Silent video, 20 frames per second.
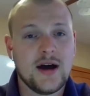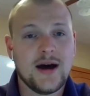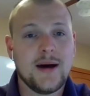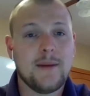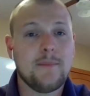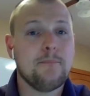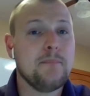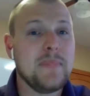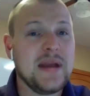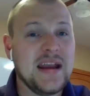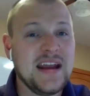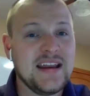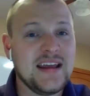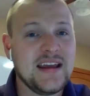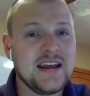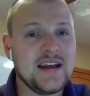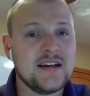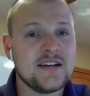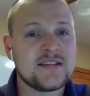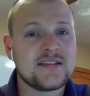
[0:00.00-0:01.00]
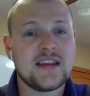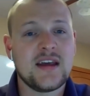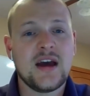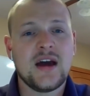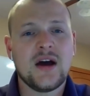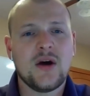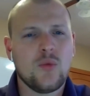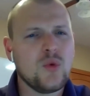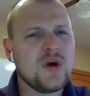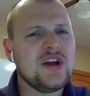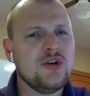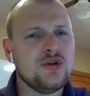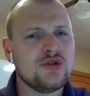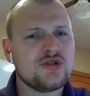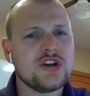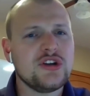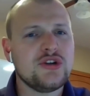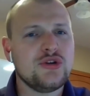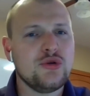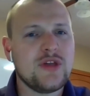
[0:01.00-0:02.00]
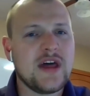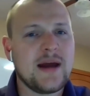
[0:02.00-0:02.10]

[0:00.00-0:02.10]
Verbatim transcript: uh, meetings we usually do